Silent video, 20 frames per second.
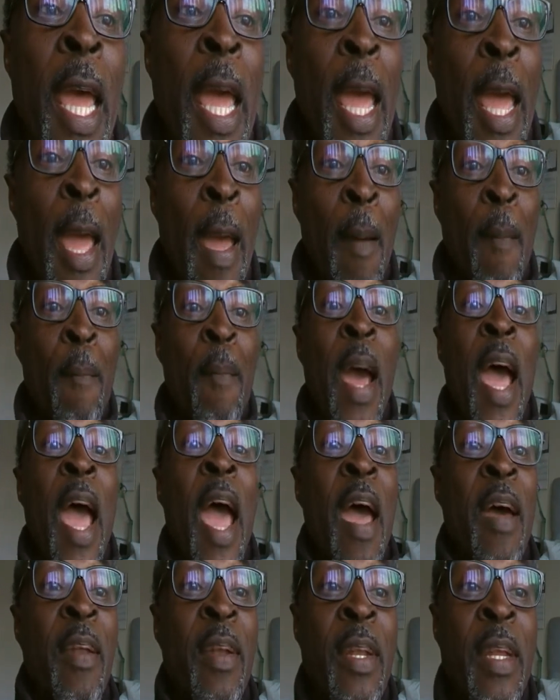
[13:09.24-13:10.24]

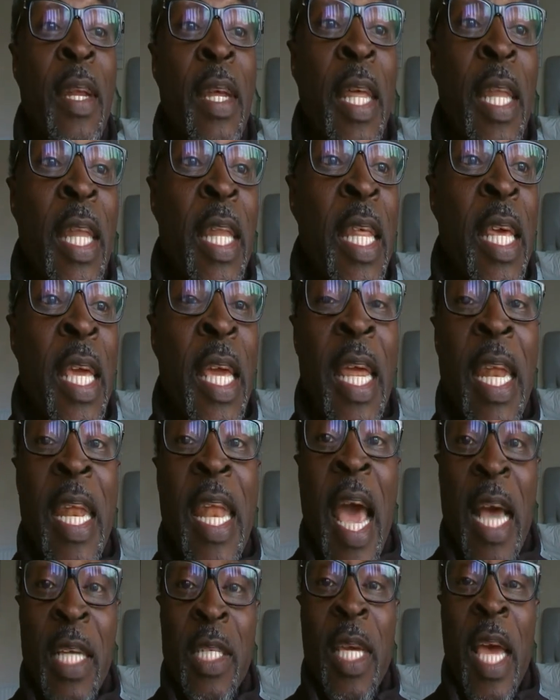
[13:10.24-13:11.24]
and the
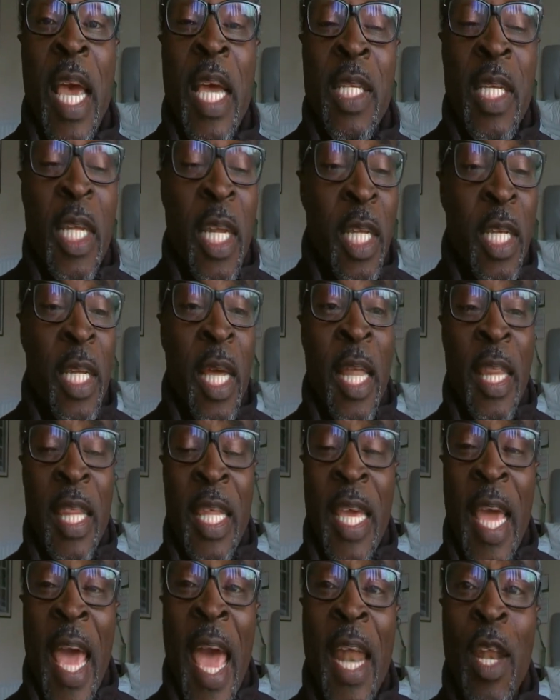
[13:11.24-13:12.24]
next case, nearly at
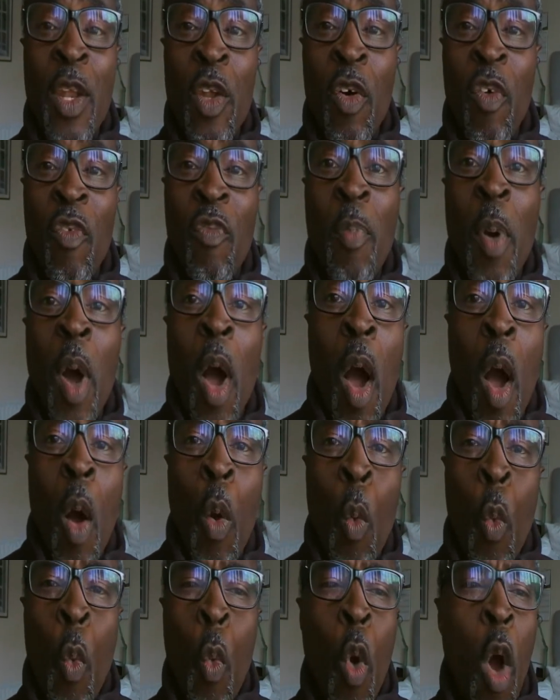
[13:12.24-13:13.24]
the end of
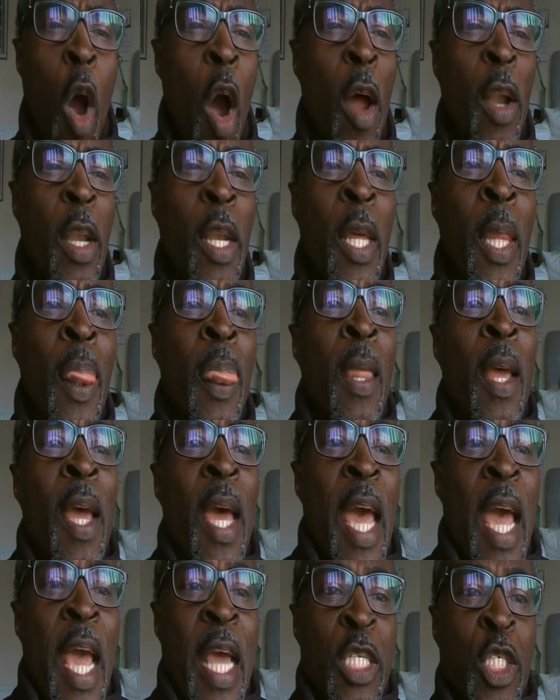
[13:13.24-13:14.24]
part one,
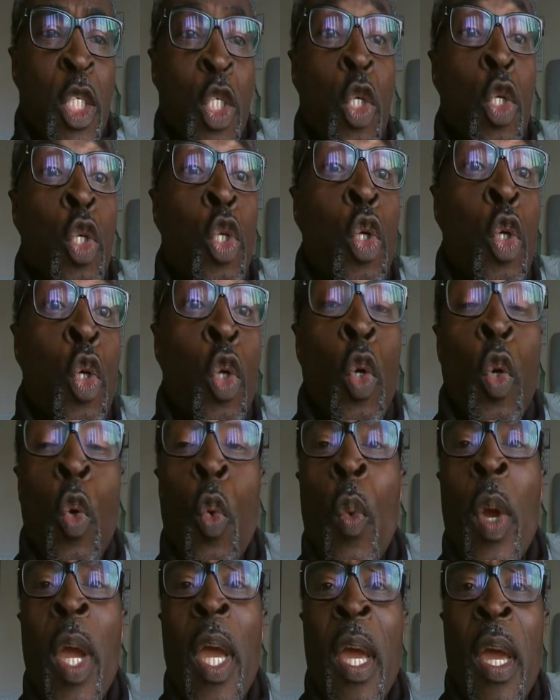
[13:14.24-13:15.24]
it's to
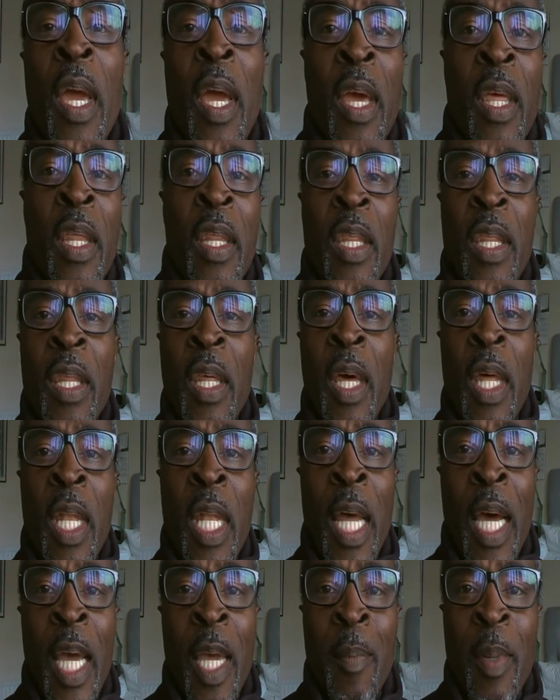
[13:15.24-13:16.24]
do with
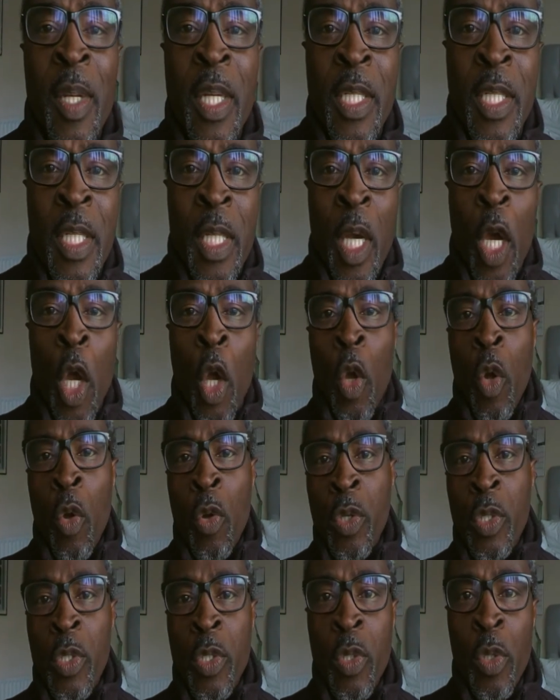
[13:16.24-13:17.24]
liability
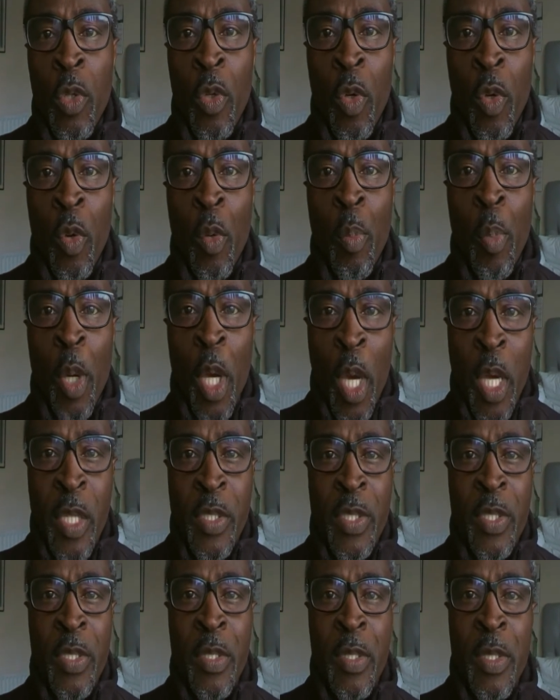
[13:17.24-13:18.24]
owed to
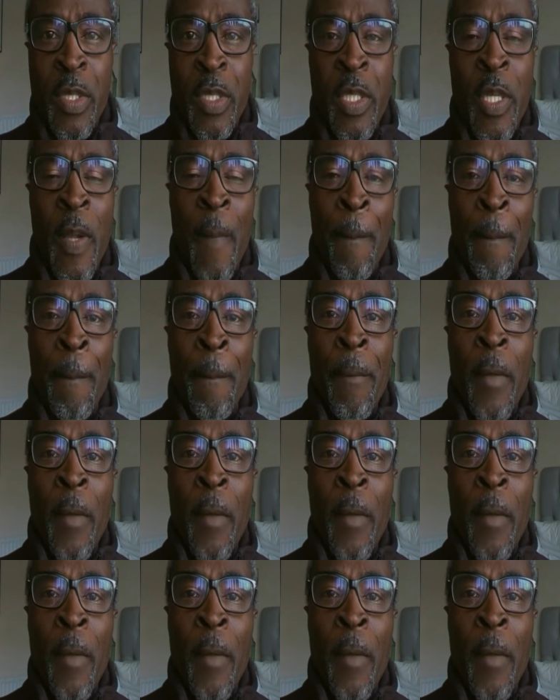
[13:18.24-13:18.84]
persons